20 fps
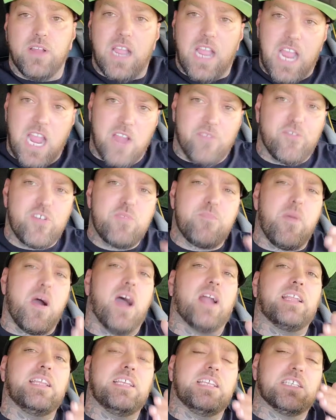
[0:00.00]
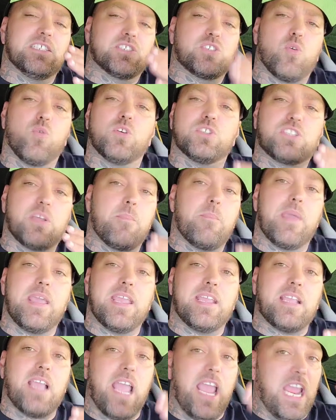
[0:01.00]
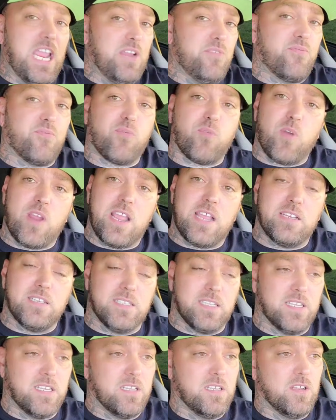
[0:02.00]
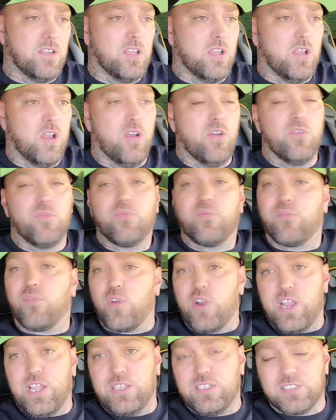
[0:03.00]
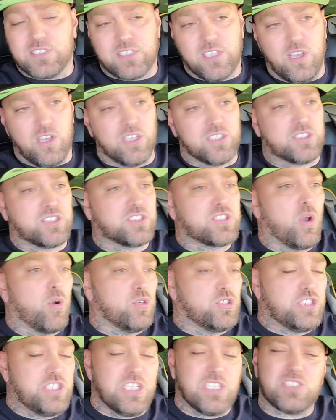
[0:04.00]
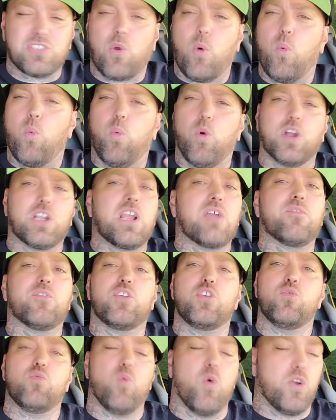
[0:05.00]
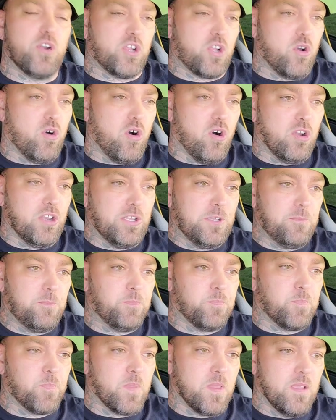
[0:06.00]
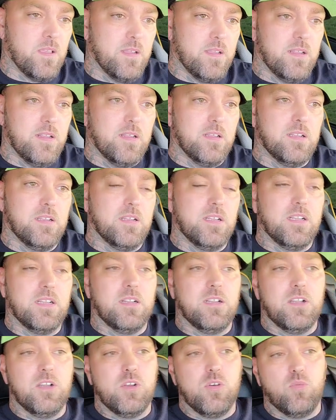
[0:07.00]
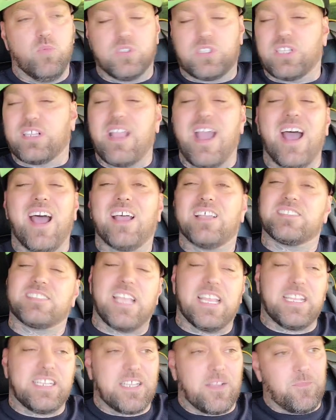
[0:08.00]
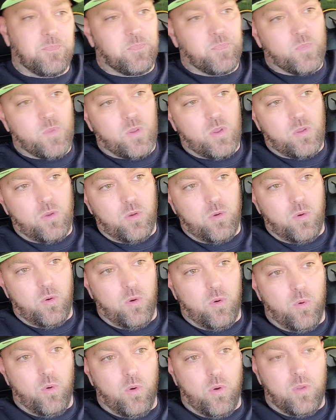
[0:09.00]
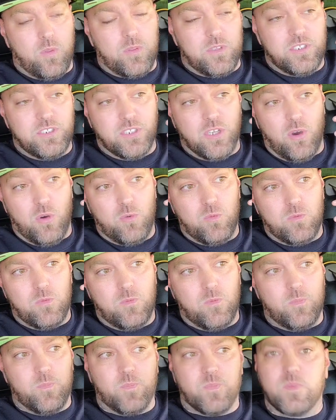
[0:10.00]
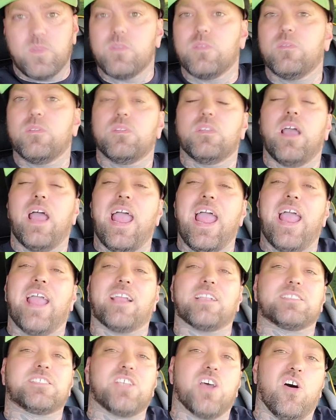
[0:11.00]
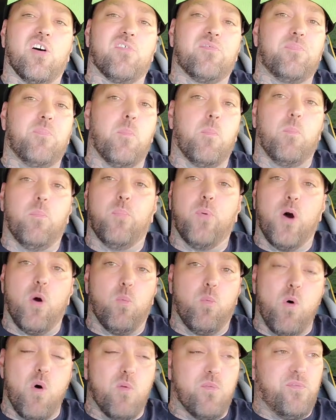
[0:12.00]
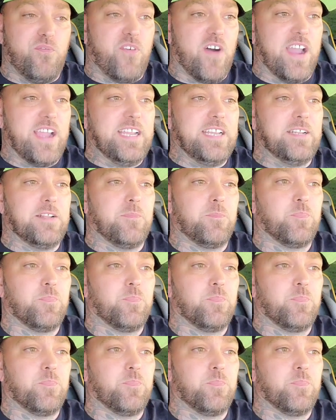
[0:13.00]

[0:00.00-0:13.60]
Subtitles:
Everybody is going to make a friend, friends, associates, whatever you want to call it. With the guys that, you know, act tough but won't fight,